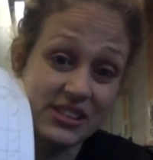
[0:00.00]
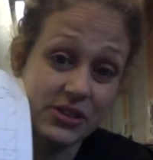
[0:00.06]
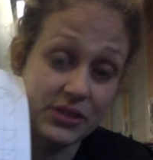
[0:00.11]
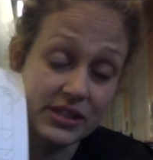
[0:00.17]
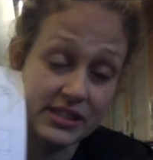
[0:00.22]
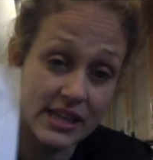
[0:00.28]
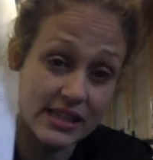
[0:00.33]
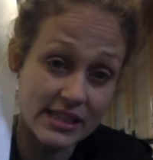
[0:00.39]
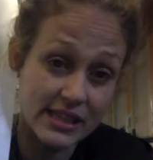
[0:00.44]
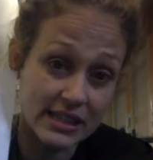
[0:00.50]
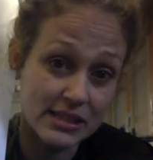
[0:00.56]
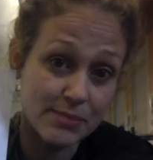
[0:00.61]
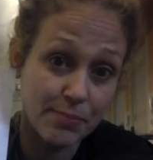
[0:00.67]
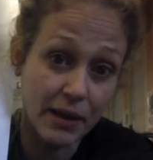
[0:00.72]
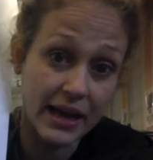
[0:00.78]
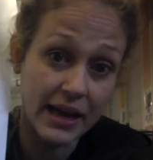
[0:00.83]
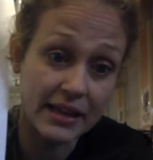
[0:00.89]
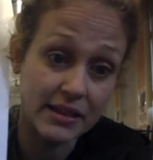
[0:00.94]
So this has
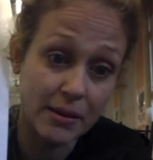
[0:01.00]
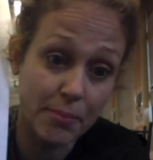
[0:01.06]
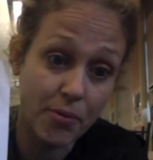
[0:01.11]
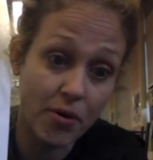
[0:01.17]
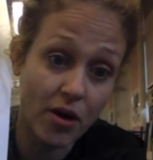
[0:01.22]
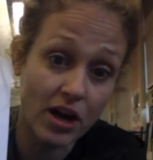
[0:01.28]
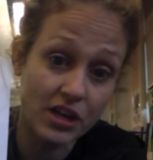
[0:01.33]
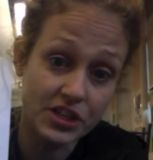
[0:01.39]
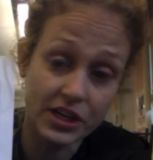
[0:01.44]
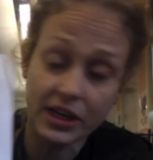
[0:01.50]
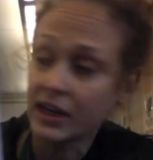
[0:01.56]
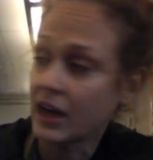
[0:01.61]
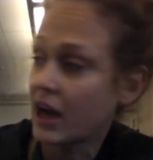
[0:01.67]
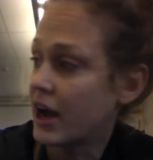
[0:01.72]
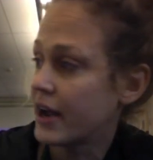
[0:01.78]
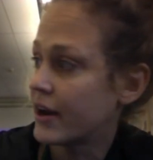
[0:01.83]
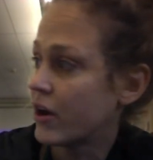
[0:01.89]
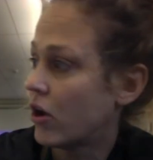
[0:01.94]
explained the project
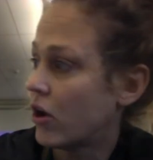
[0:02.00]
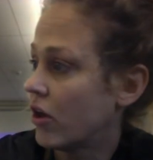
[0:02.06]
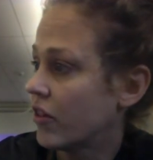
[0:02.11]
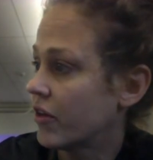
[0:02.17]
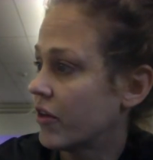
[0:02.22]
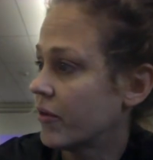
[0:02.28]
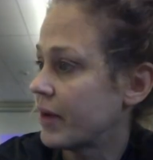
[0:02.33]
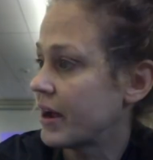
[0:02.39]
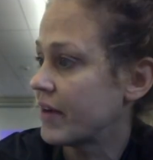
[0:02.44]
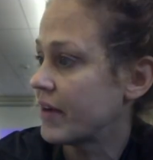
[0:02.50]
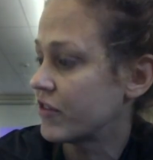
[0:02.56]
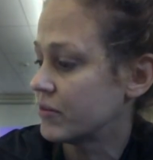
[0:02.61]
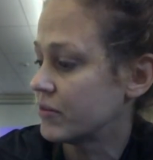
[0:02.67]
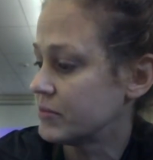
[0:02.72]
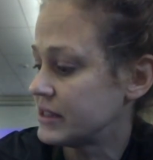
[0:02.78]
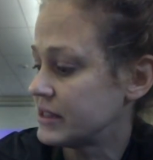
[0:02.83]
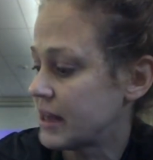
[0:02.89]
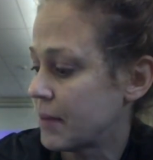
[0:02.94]
guide all the way from
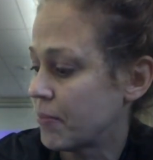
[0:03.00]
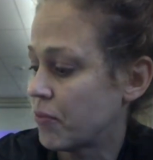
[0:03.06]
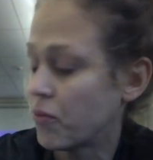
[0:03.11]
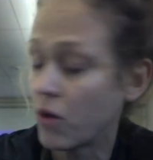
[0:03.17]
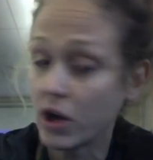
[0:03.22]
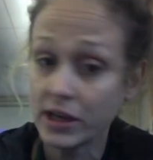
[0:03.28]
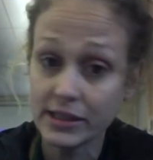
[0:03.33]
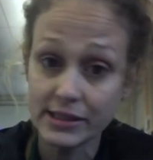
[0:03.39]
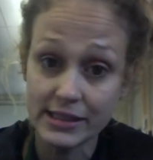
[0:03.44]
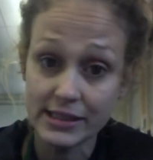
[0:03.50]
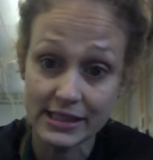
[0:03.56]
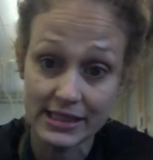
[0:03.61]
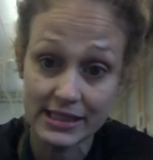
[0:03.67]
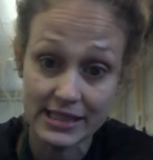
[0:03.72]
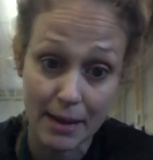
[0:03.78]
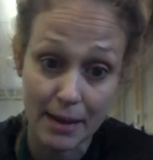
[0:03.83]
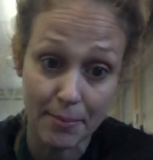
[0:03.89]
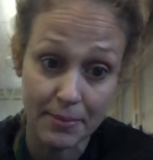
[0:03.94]
step 1 to
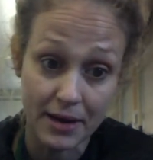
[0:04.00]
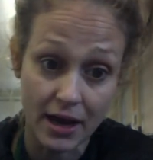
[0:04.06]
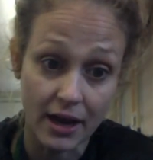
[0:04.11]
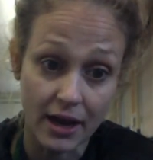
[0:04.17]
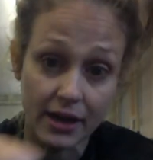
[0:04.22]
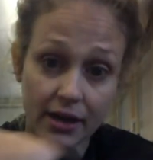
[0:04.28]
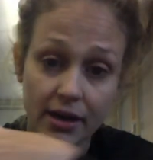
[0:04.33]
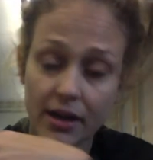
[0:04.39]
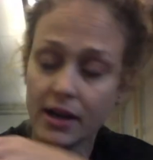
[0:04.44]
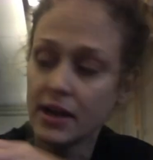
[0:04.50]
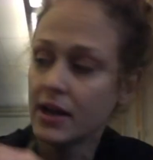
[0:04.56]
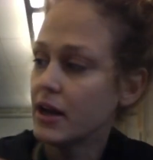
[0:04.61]
step 9.